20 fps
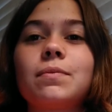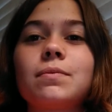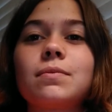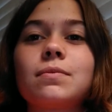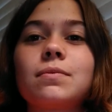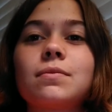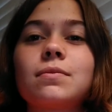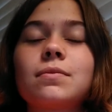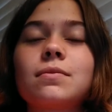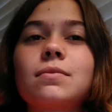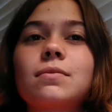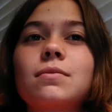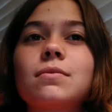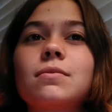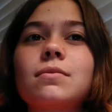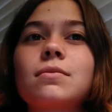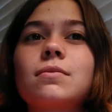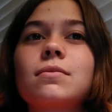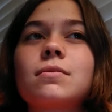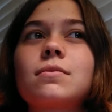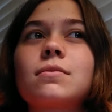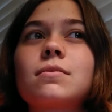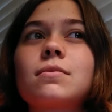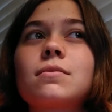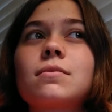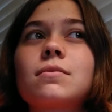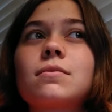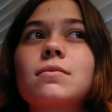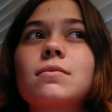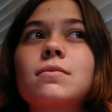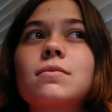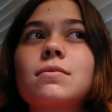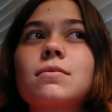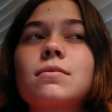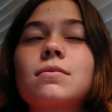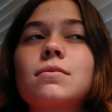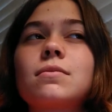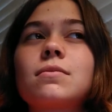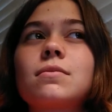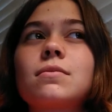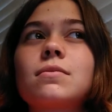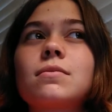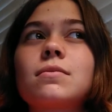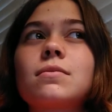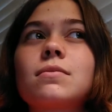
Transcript: Nothing is said.